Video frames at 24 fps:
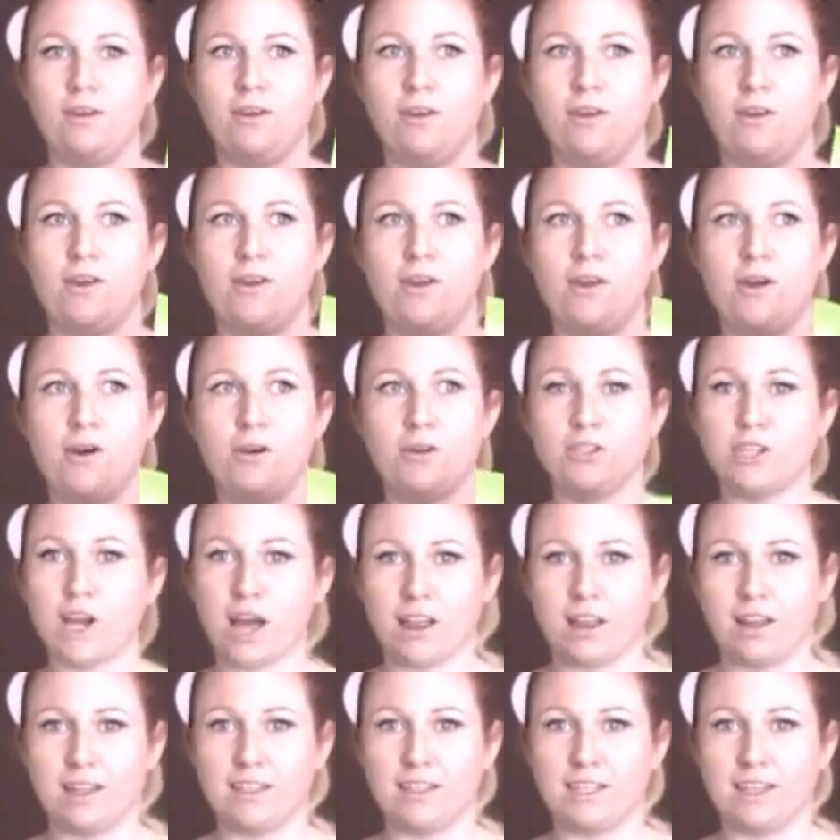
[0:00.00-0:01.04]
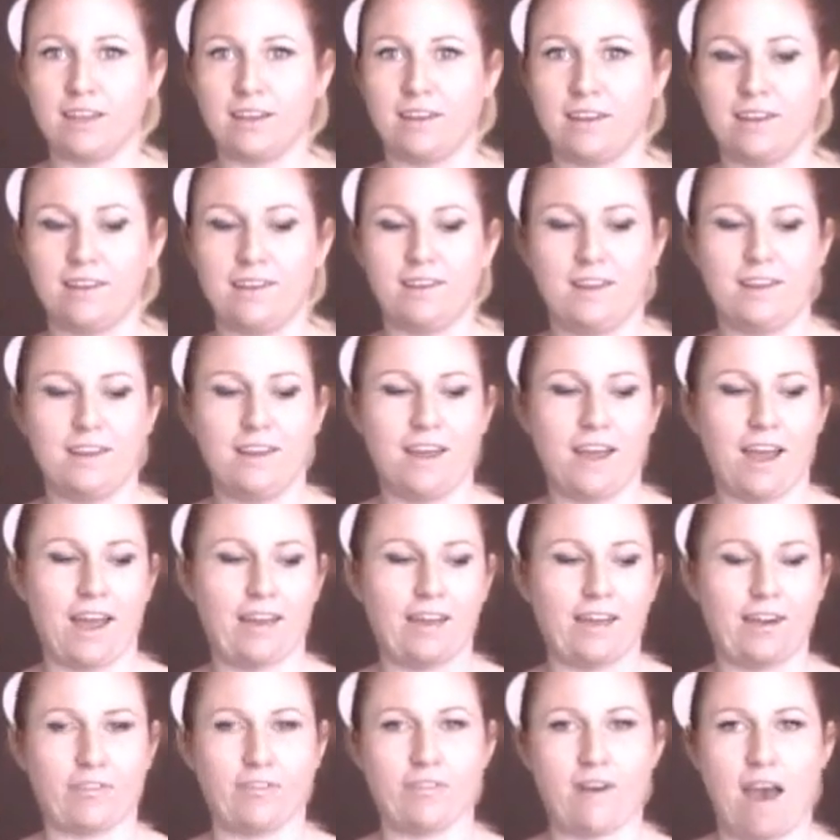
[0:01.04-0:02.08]
no gelatin,
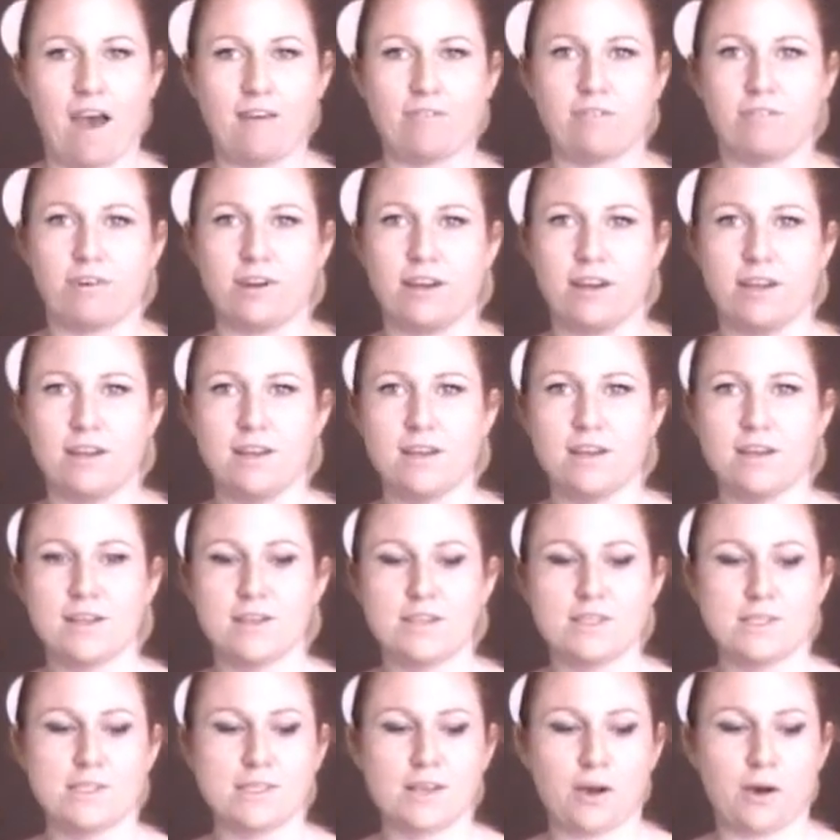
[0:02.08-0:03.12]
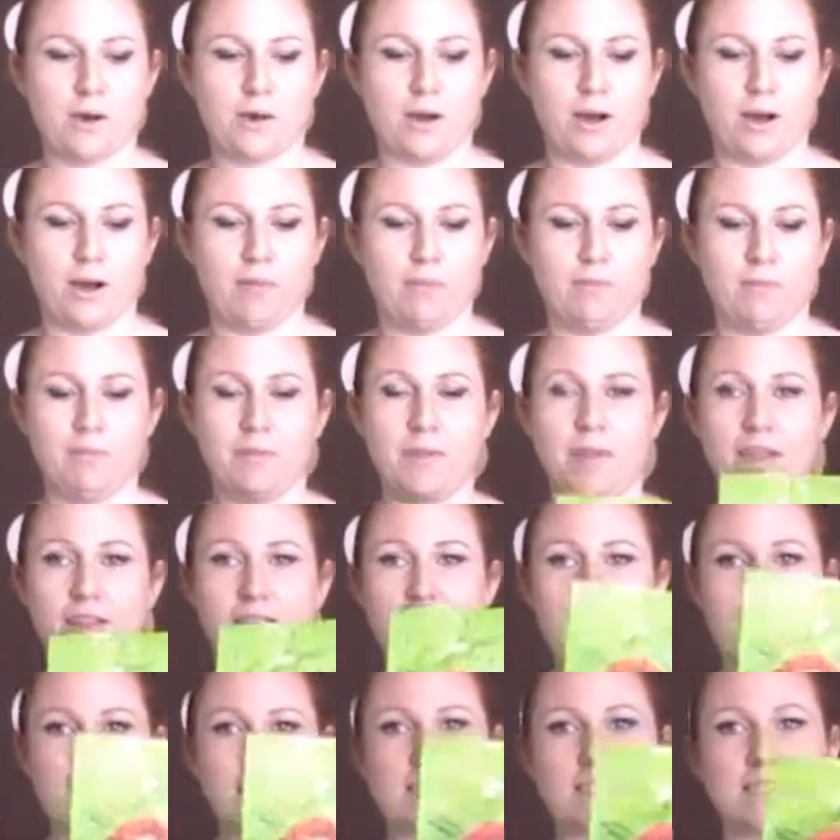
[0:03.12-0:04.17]
and they're fat-free. So
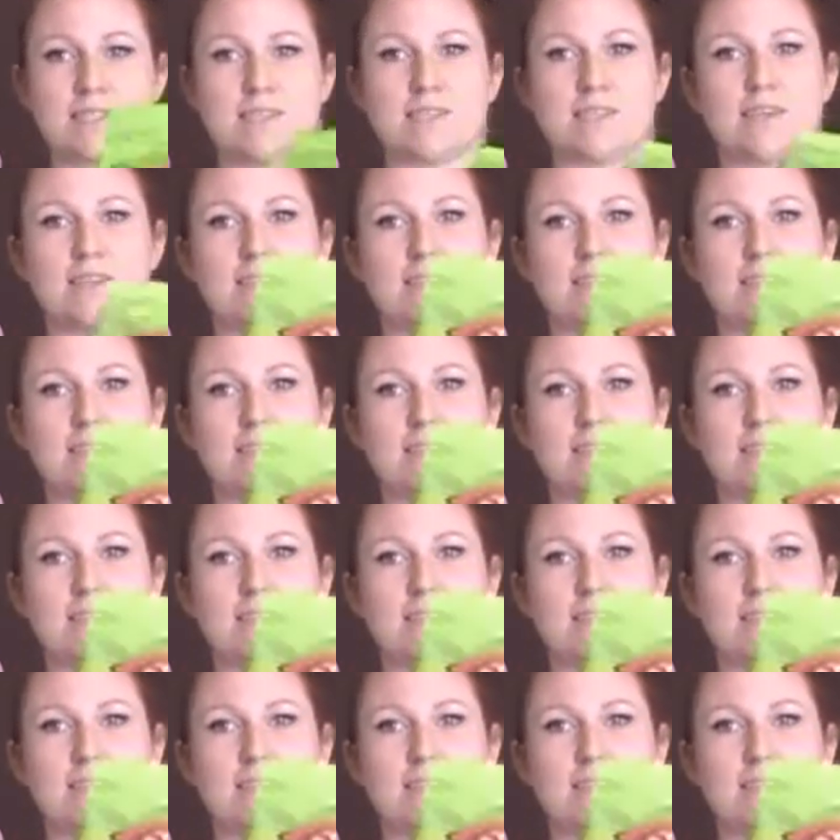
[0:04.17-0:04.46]
these